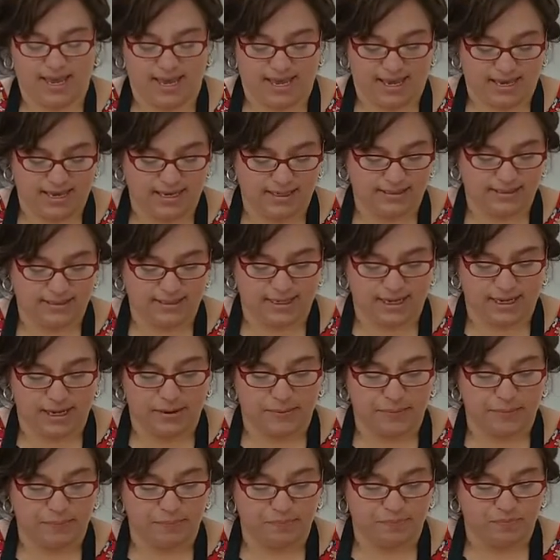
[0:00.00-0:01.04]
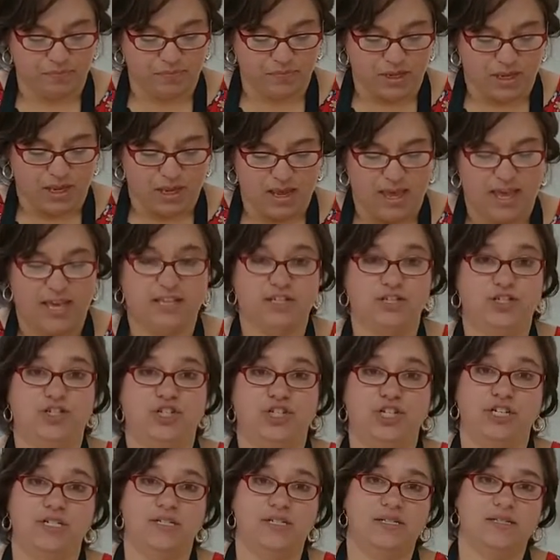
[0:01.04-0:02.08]
And
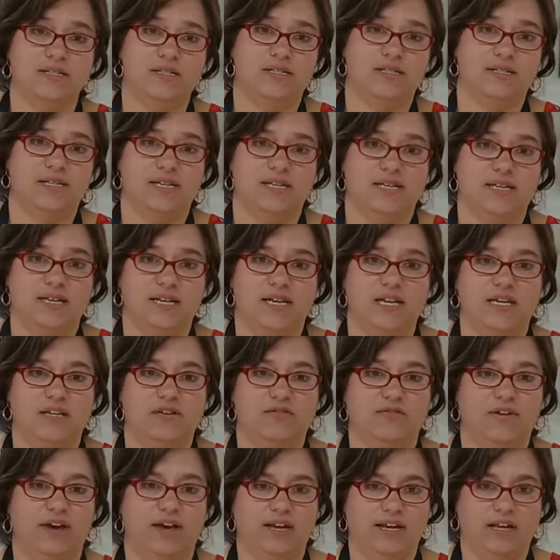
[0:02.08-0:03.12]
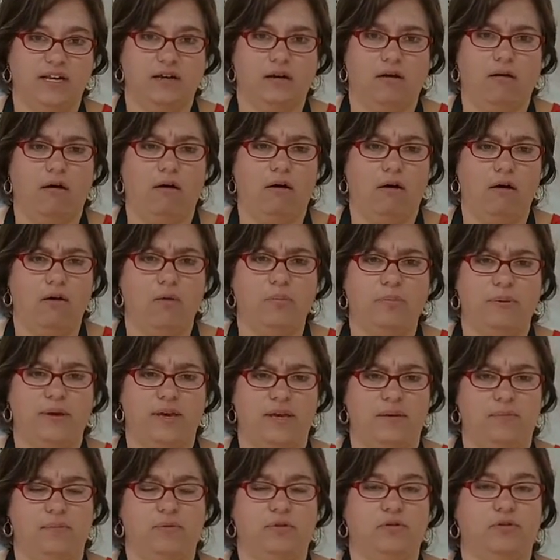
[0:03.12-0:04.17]
as Jesus did, he invited all
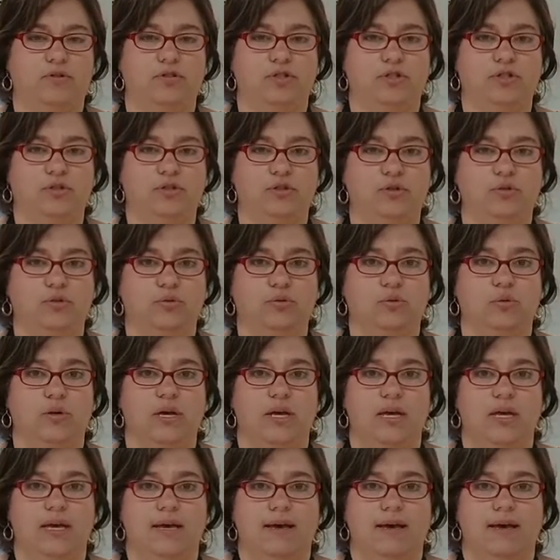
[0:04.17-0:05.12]
people to